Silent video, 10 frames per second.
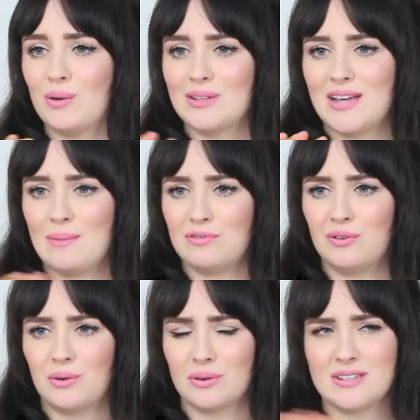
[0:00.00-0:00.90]
or the day
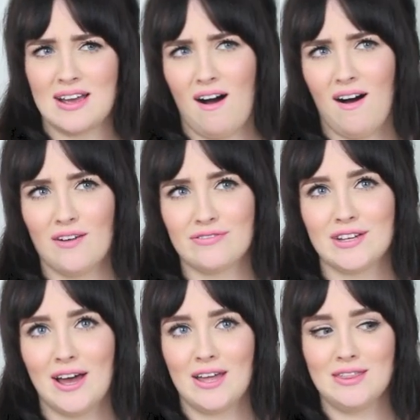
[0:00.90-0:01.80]
before, or the day
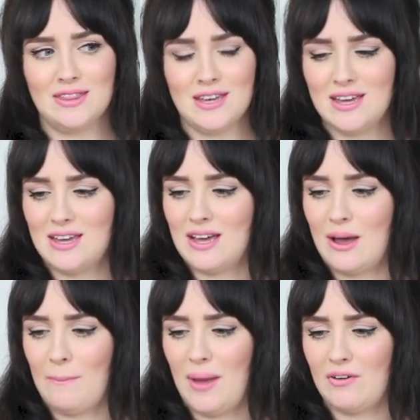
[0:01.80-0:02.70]
after the
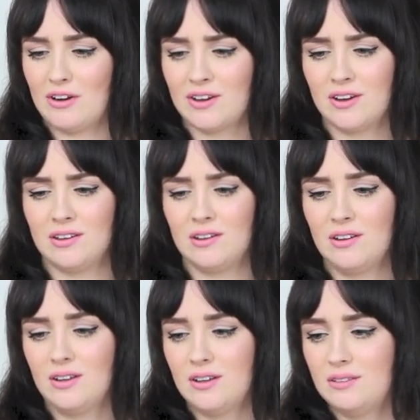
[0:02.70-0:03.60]
American
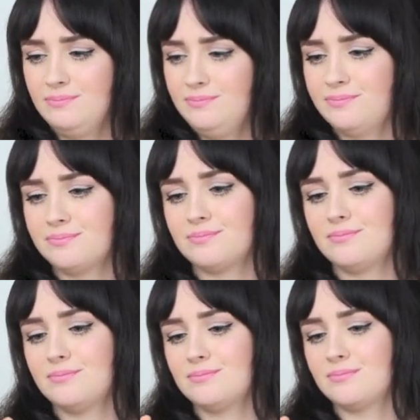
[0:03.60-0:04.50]

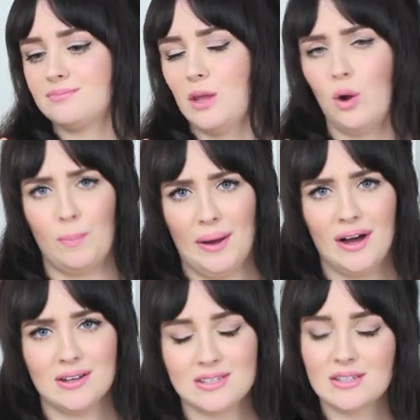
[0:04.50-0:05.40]
law
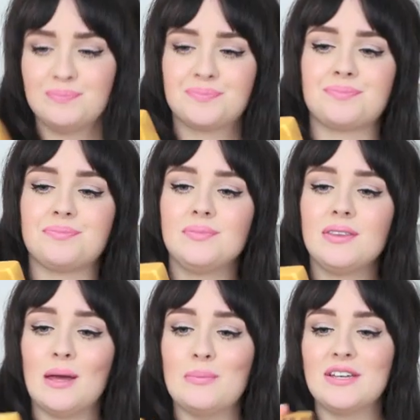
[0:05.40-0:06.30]
passed.
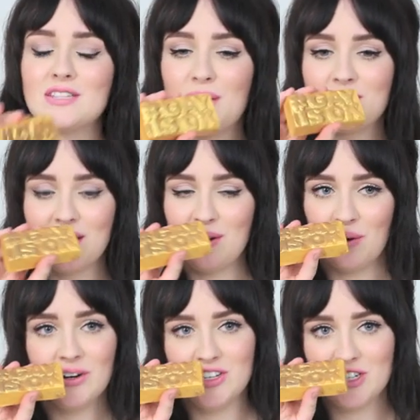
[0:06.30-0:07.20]
But it smells like
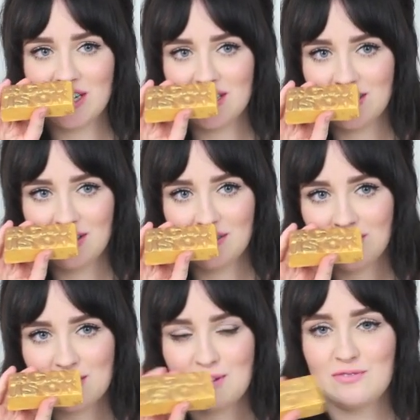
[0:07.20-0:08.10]
oranges.
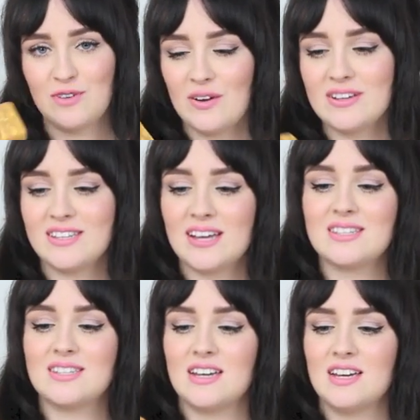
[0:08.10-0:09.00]
It smells very
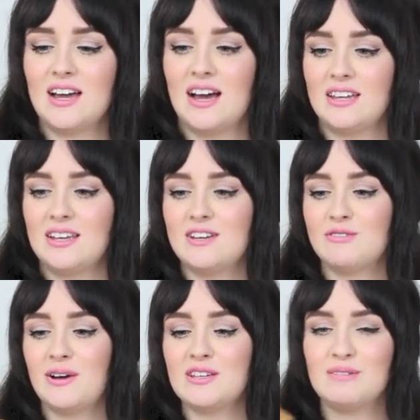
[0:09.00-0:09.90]
zesty, and it
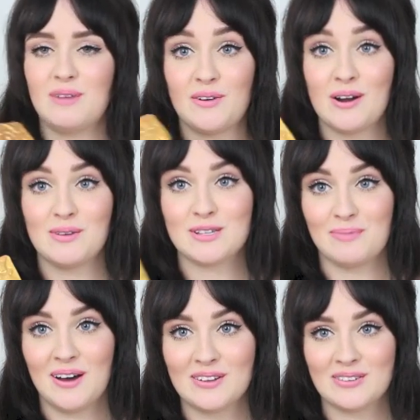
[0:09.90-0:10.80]
reminds me of my grandma's
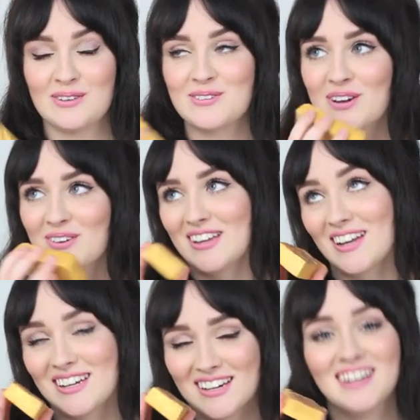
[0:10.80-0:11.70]
bathroom, so I really
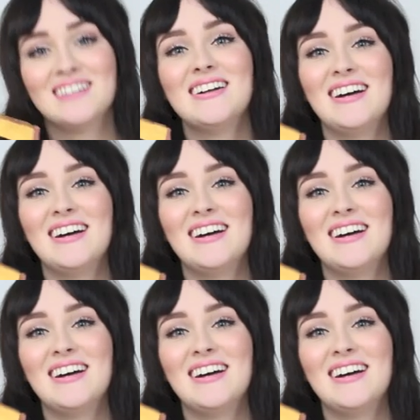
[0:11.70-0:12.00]
like it.